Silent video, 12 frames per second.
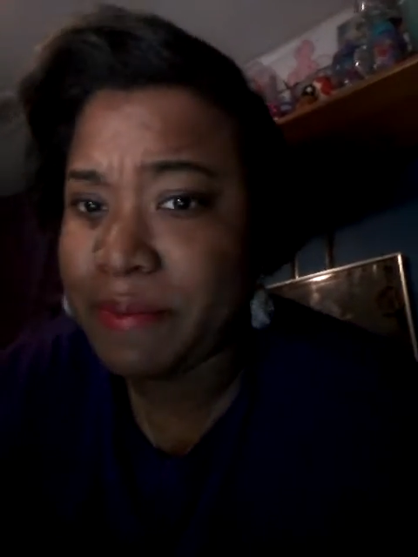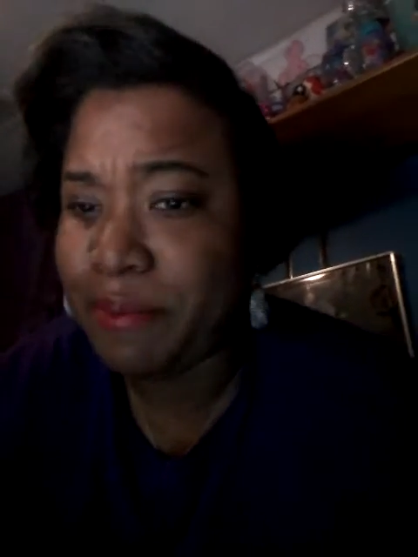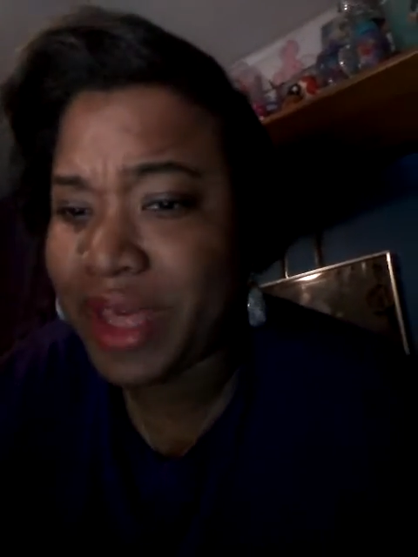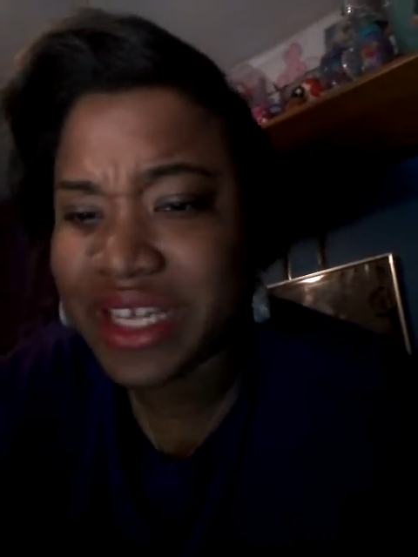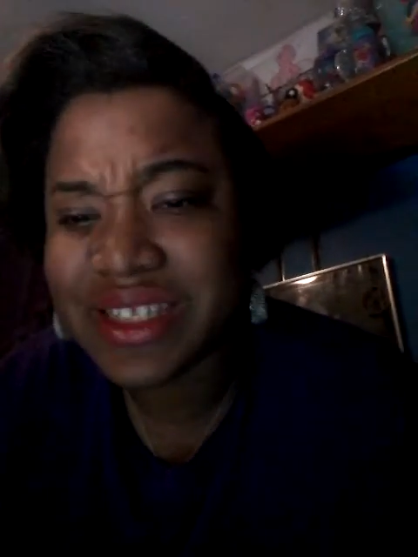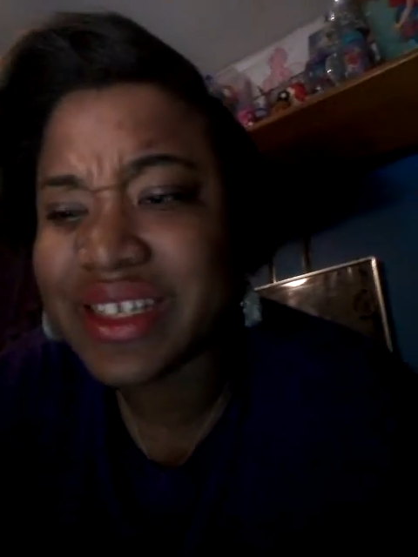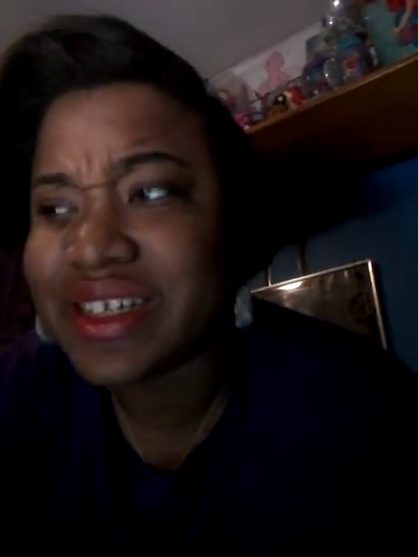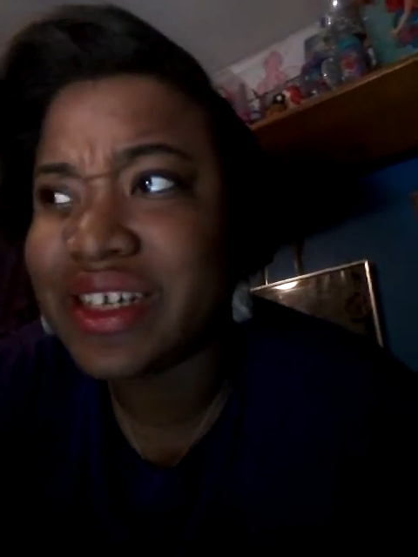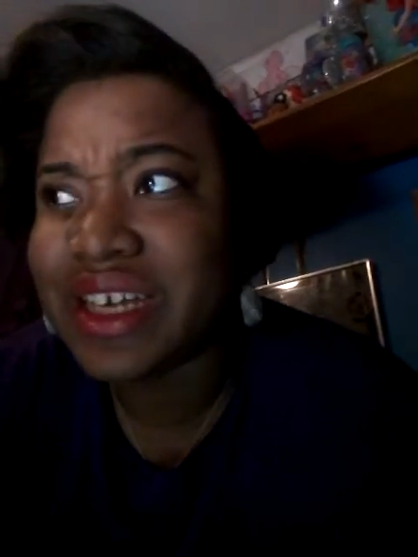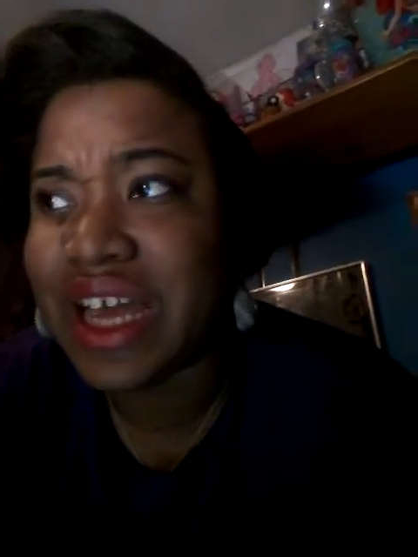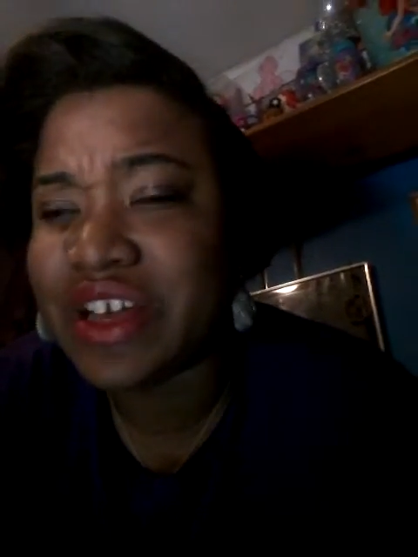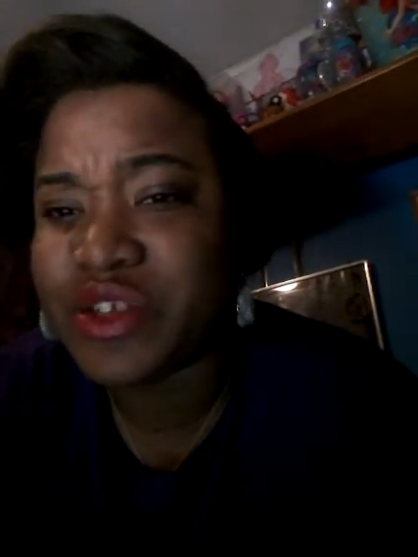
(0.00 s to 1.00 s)

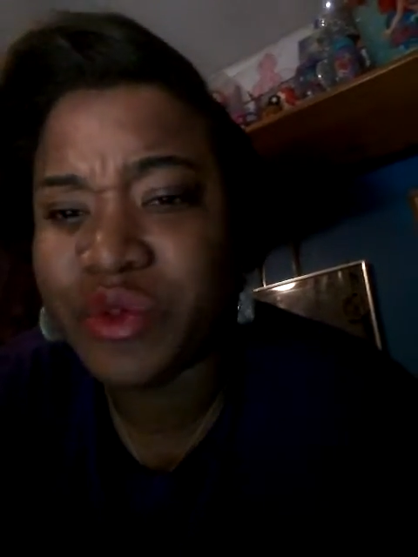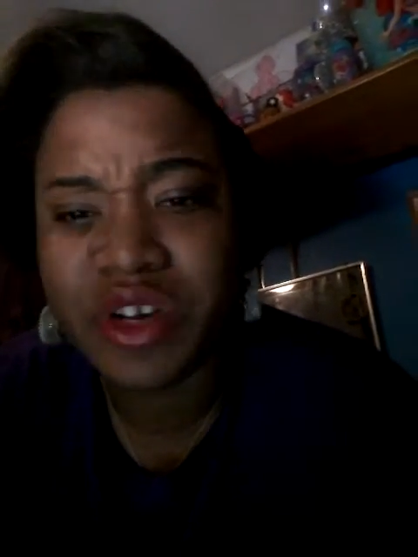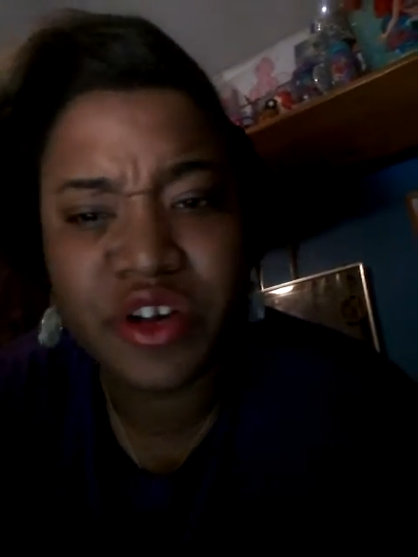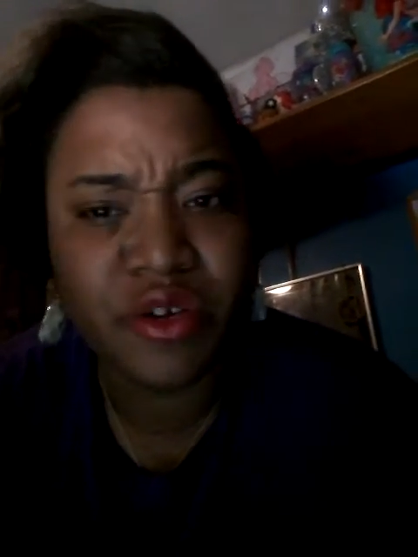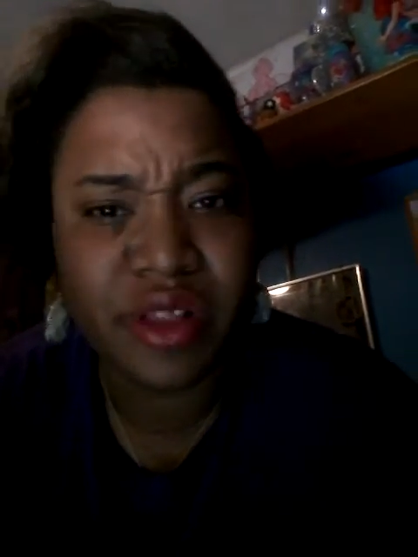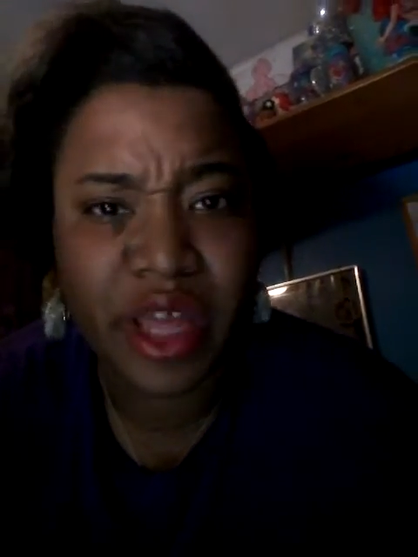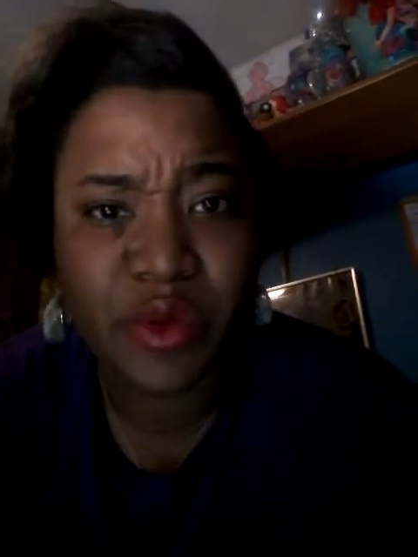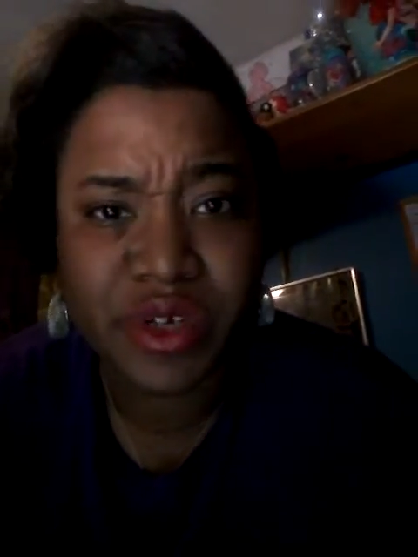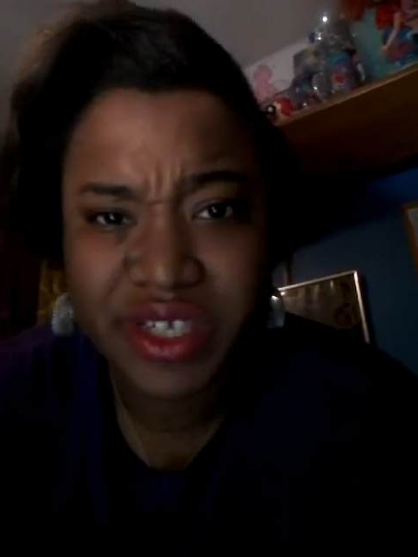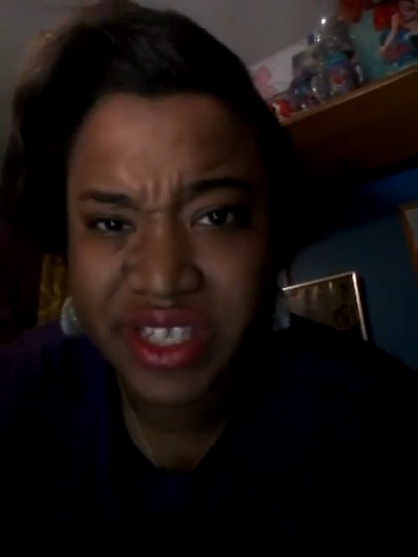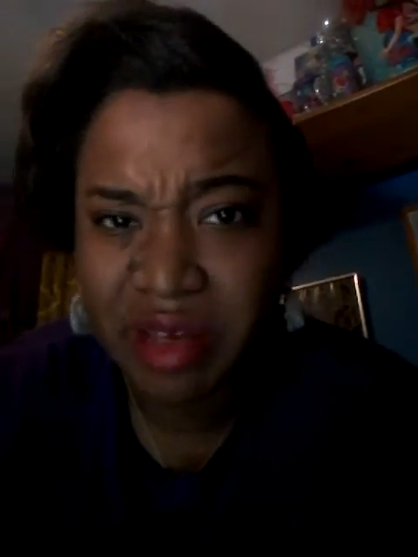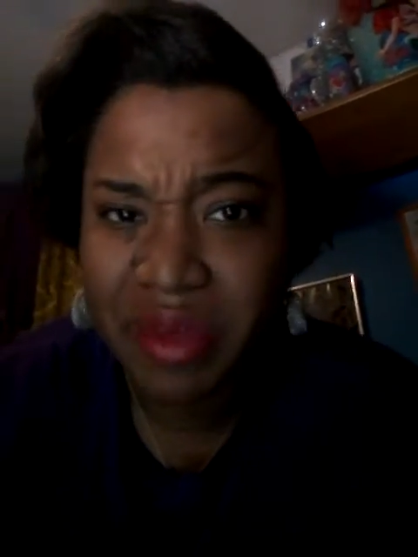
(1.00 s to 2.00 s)
Basically, I just want to know like were
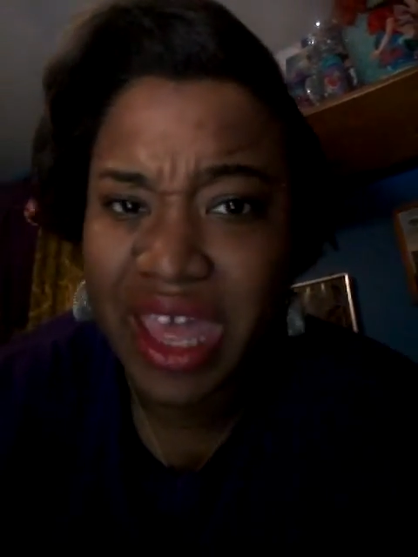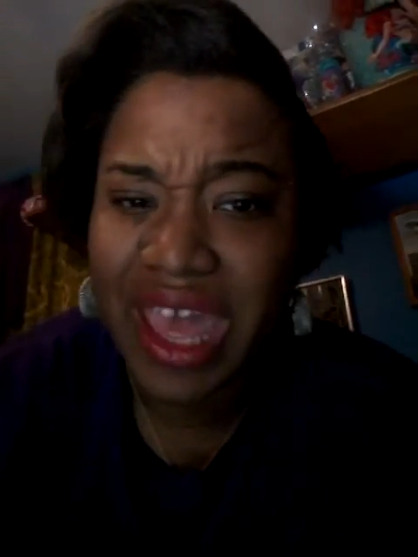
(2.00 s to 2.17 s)
some